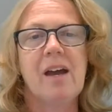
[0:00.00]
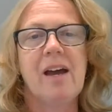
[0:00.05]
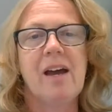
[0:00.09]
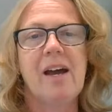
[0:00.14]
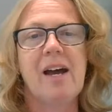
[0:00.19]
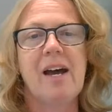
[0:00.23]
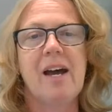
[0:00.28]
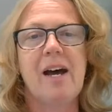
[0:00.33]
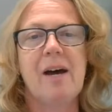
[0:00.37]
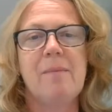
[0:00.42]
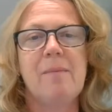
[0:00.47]

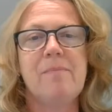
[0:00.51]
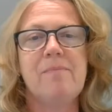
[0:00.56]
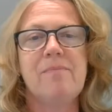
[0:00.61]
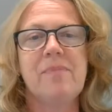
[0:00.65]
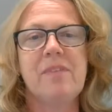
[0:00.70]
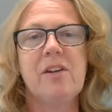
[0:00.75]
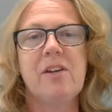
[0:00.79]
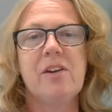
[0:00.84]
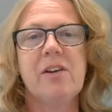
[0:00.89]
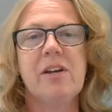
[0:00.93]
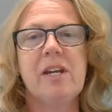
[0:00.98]
You're
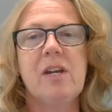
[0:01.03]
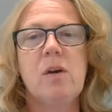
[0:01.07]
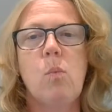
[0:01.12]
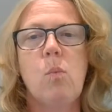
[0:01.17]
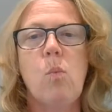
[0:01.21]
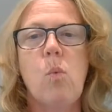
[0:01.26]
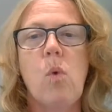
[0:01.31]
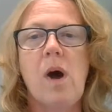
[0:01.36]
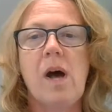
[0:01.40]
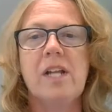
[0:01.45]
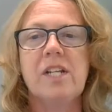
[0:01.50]
going to
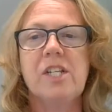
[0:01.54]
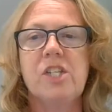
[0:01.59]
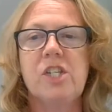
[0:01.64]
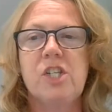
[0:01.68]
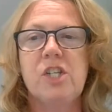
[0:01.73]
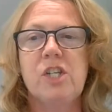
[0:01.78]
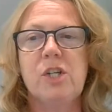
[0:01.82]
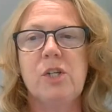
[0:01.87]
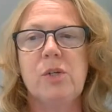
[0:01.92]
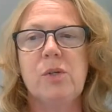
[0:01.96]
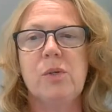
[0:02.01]
want
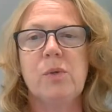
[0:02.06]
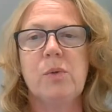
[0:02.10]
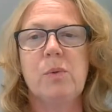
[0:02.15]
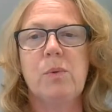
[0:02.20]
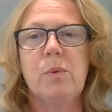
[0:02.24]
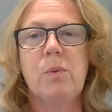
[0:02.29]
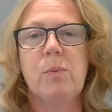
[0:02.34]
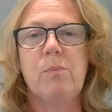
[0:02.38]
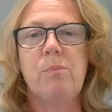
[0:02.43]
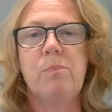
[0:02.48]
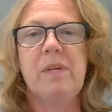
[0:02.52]

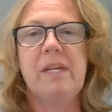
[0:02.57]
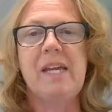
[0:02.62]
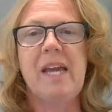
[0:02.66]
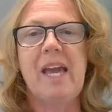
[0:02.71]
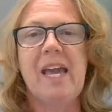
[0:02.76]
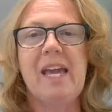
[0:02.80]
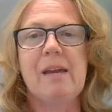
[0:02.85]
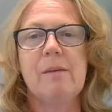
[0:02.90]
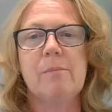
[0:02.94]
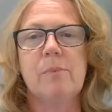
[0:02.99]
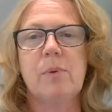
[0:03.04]
to be
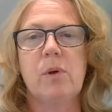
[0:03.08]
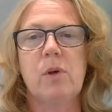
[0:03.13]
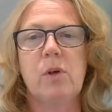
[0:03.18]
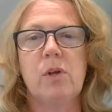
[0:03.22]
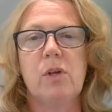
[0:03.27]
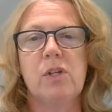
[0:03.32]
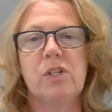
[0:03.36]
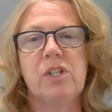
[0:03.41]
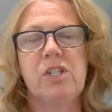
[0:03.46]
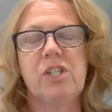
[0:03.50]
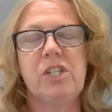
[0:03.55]

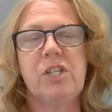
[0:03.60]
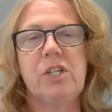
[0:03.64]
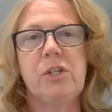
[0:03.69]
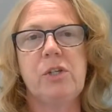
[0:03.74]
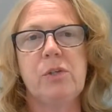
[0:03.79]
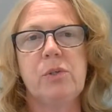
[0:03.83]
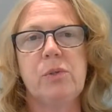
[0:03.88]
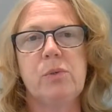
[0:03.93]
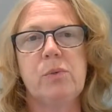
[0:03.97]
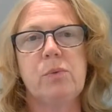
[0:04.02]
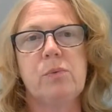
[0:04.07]
able
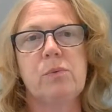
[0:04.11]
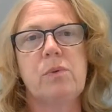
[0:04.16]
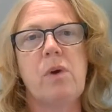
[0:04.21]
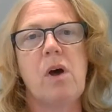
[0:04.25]
to